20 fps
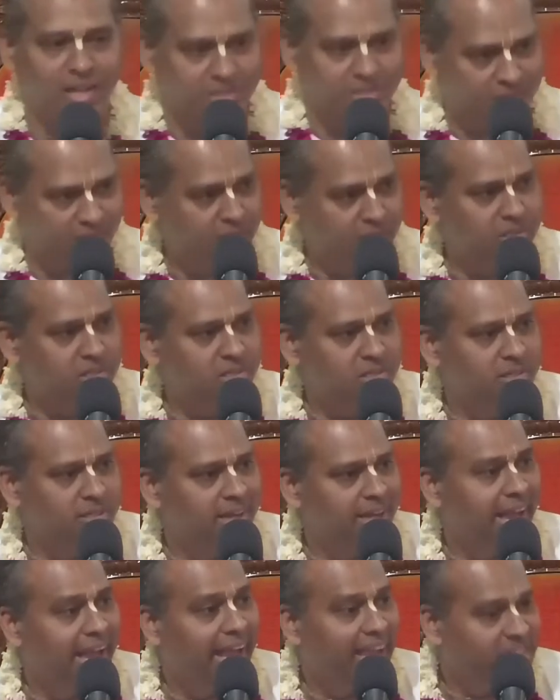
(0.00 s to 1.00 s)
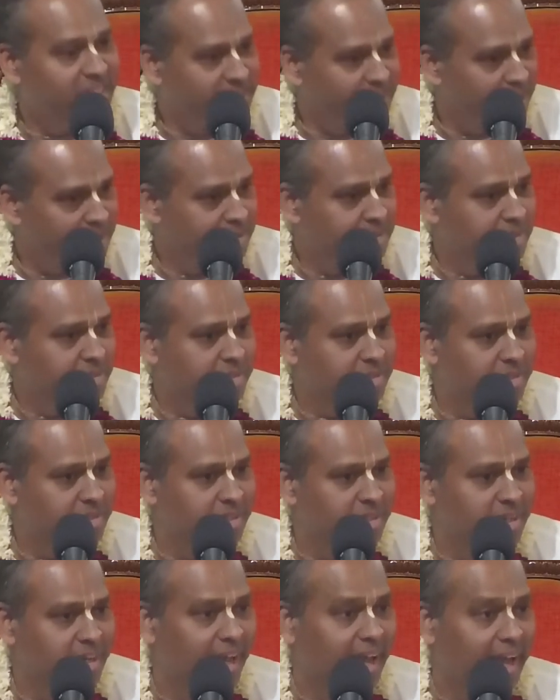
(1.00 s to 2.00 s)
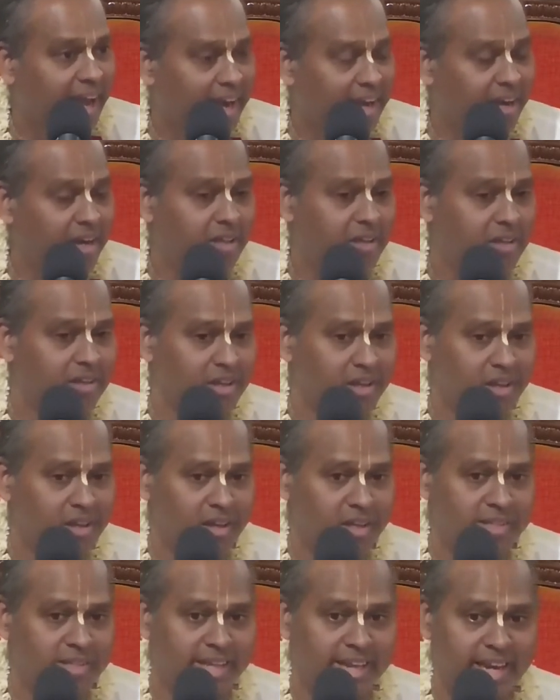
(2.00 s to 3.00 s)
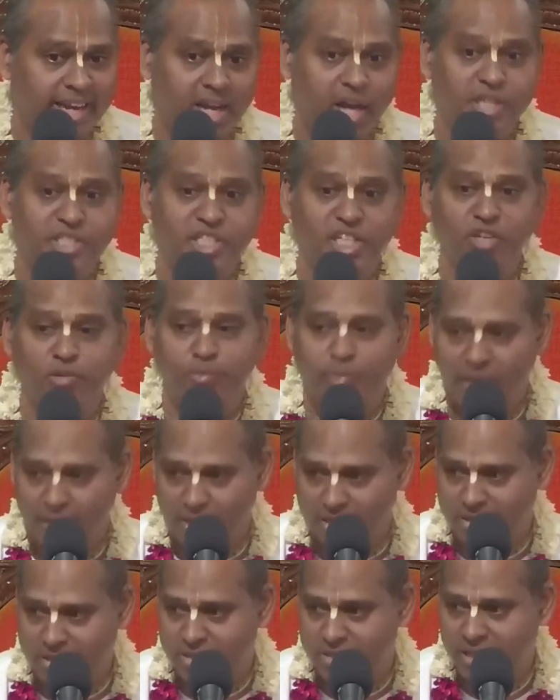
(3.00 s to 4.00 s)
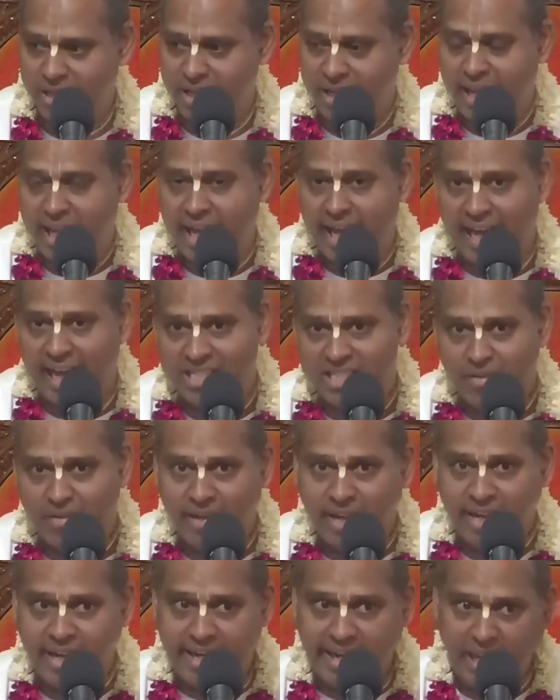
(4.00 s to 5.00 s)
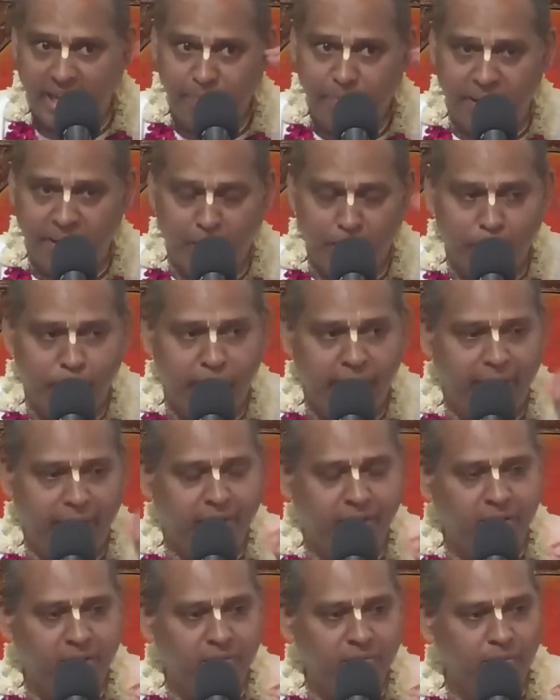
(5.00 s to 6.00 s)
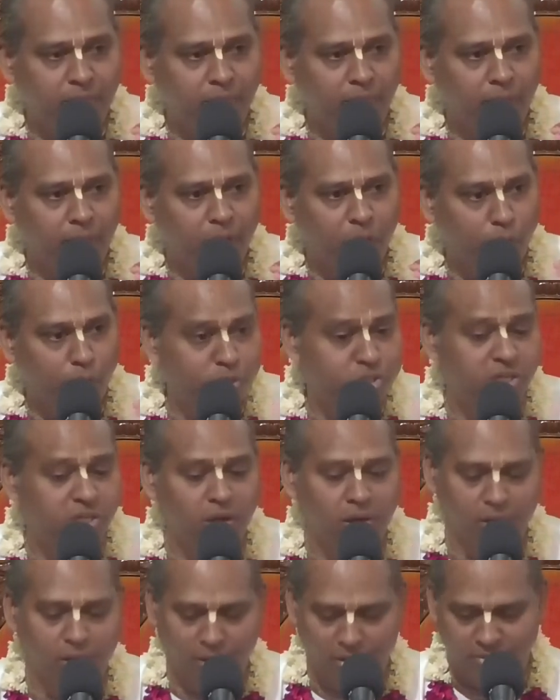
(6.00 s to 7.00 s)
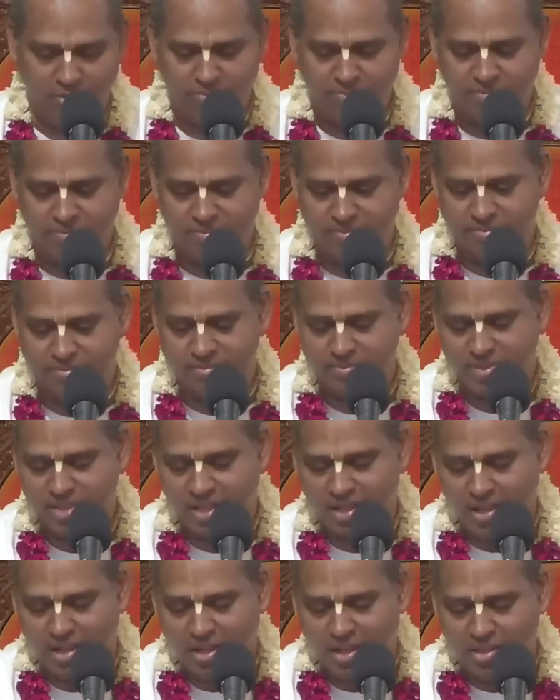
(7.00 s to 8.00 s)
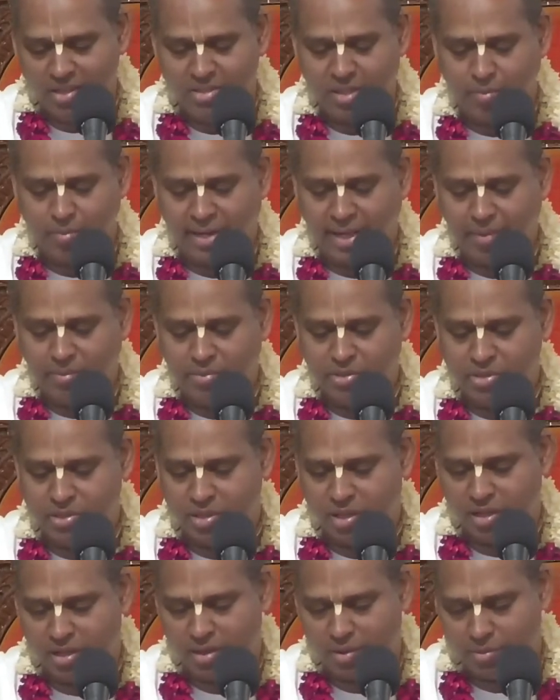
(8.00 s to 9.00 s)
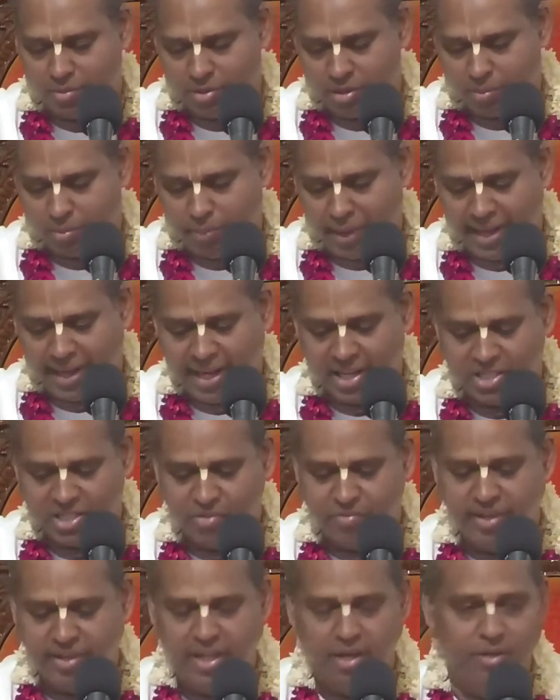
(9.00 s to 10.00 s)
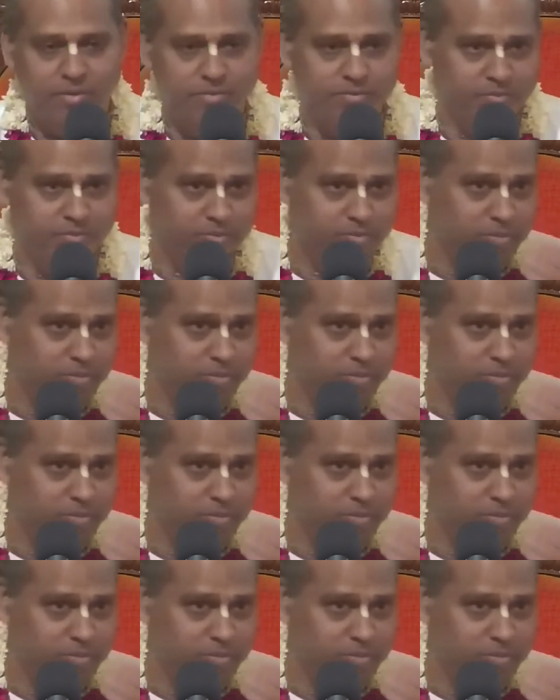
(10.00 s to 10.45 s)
answers, actions, and their achievements has a very deep impact on children. Sometimes the parents feel